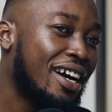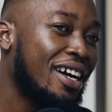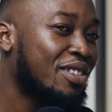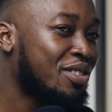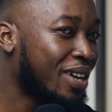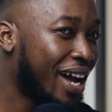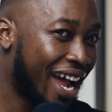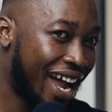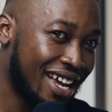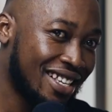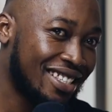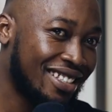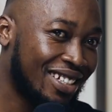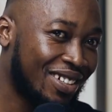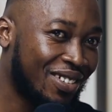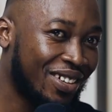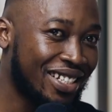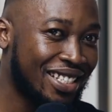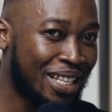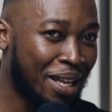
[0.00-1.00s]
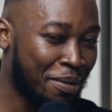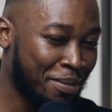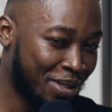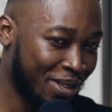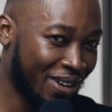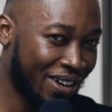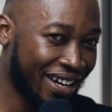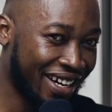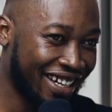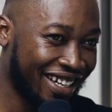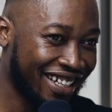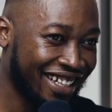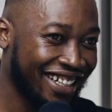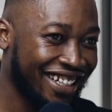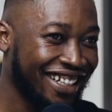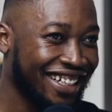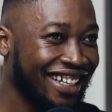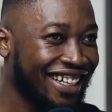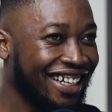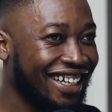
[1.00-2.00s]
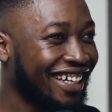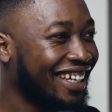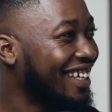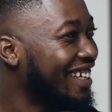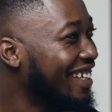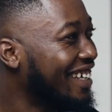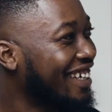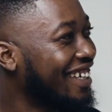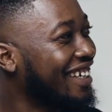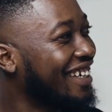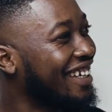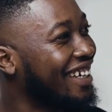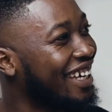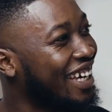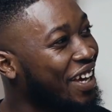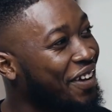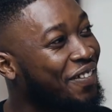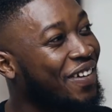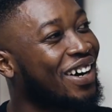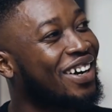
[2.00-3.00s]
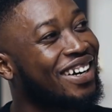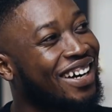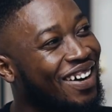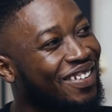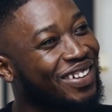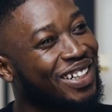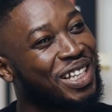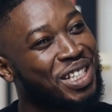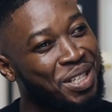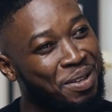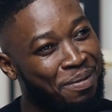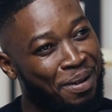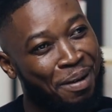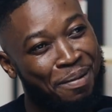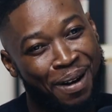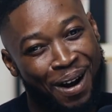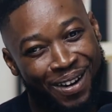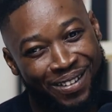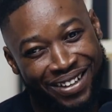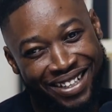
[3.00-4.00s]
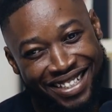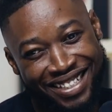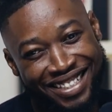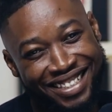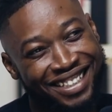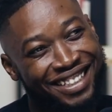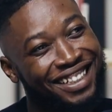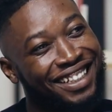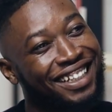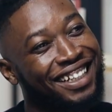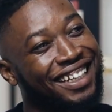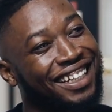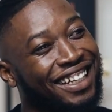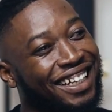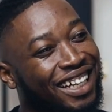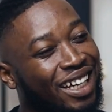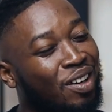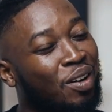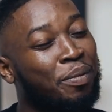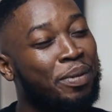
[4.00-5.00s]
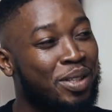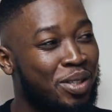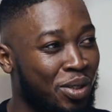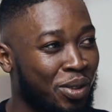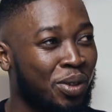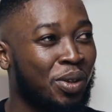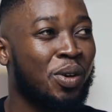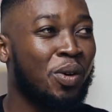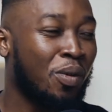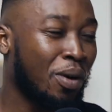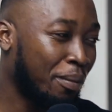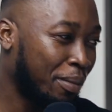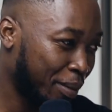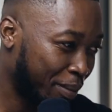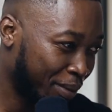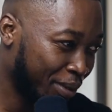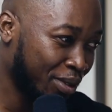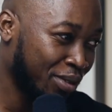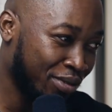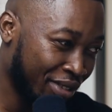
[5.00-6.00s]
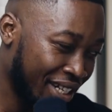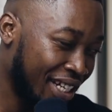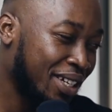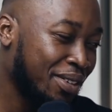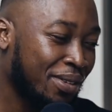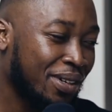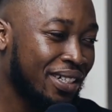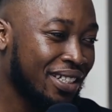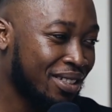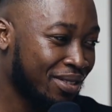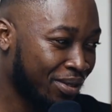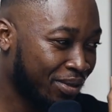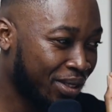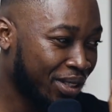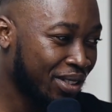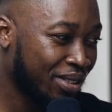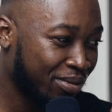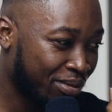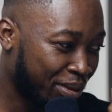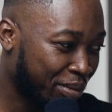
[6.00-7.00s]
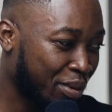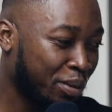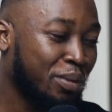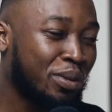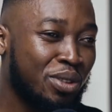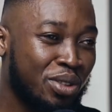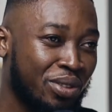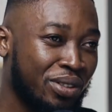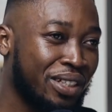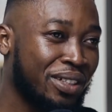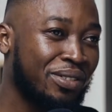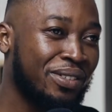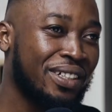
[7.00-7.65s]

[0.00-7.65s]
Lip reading: So I answered the question. I'm sorry. If I could have any superpowers, it would be to know what people really want, what people truly